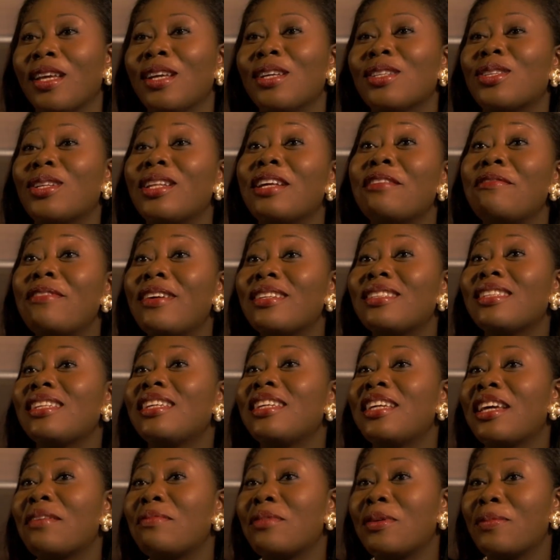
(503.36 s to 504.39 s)
So they
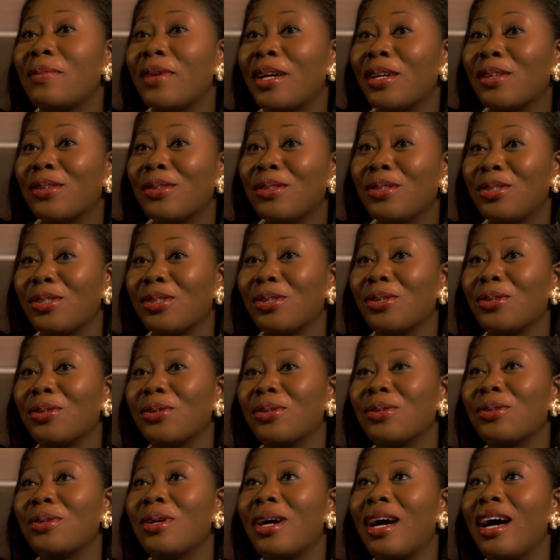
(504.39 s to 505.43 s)
eventually gave me my own
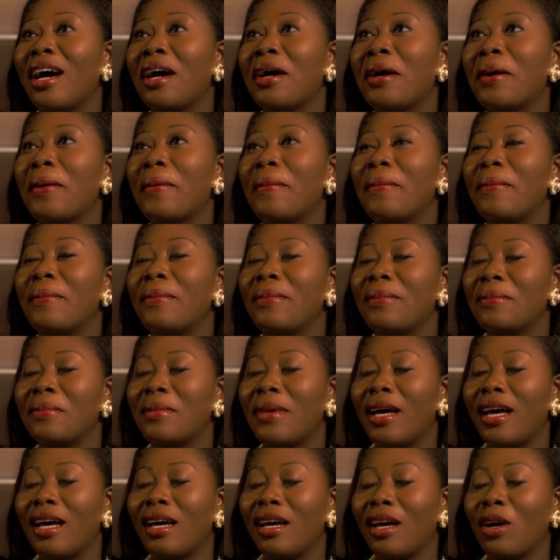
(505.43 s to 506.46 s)
show
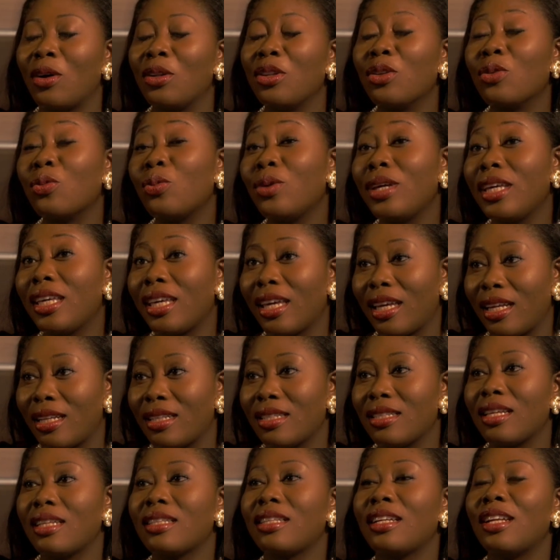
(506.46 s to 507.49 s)
on the
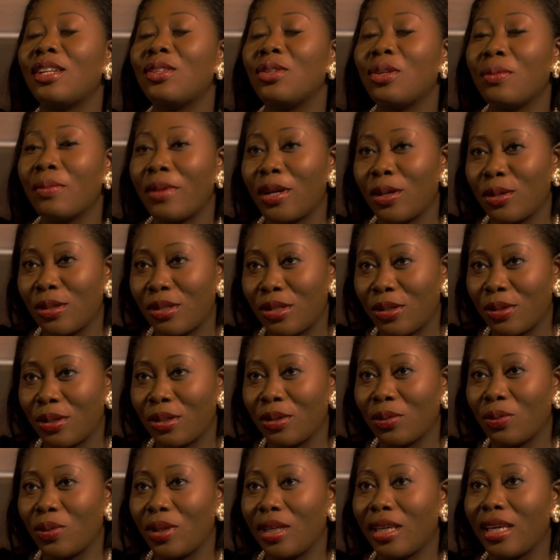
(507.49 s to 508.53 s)
weekends. I started doing my own show on
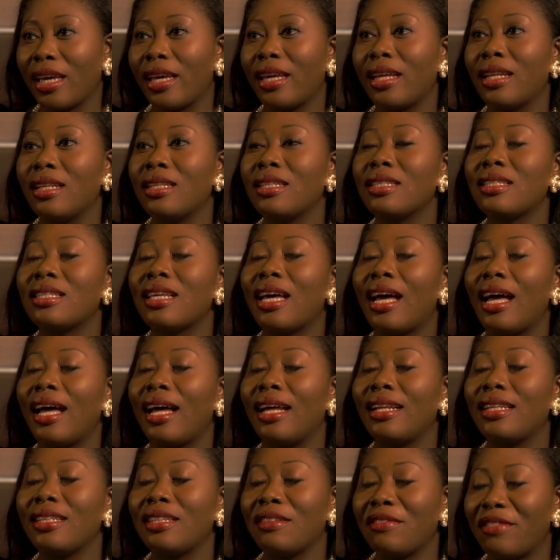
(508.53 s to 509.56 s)
the weekends,
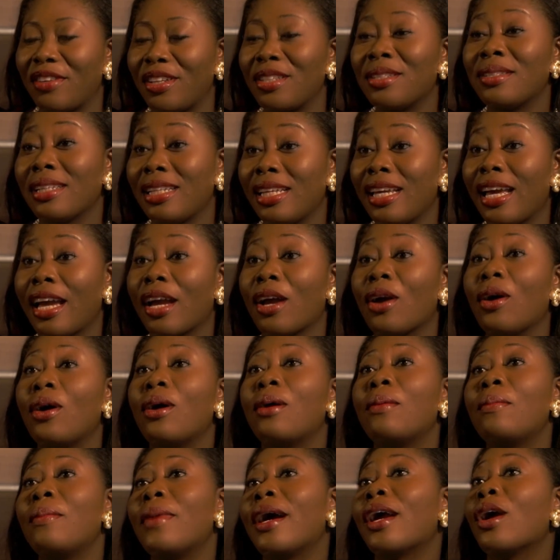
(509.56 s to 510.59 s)
and eventually I
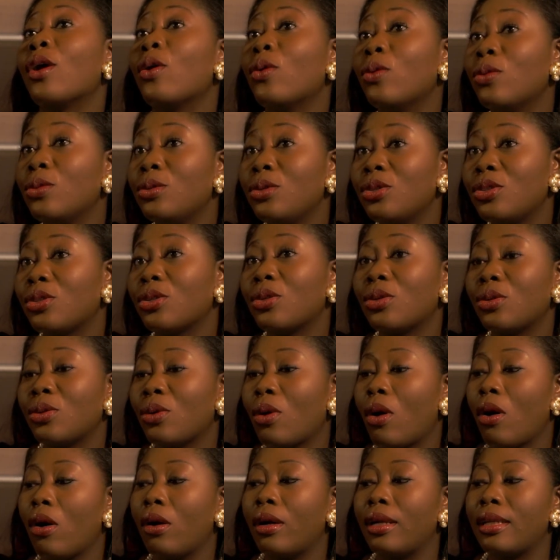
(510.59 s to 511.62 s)
got my own show
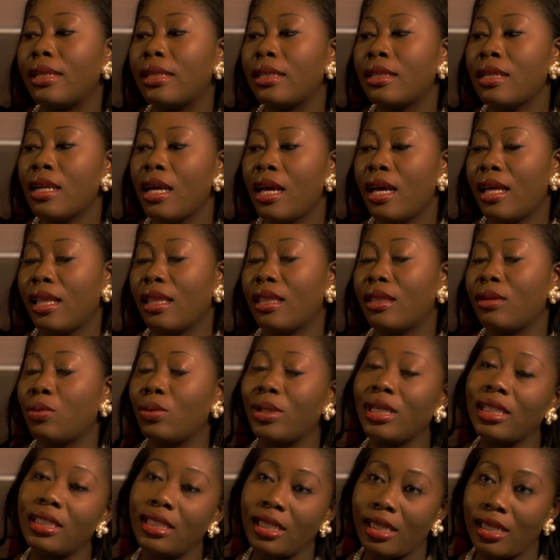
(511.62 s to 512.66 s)
on the
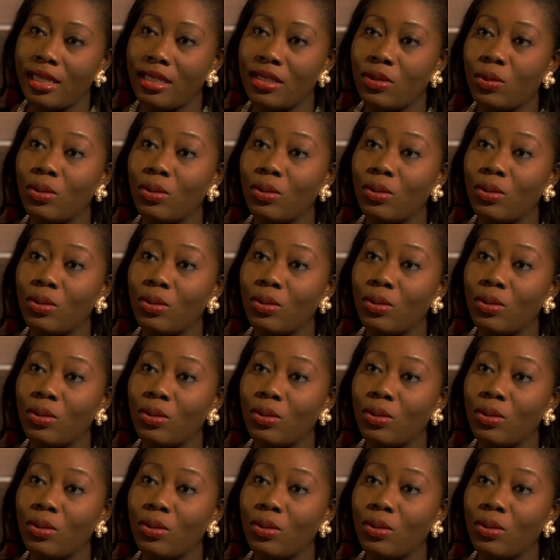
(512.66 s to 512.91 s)
weekdays,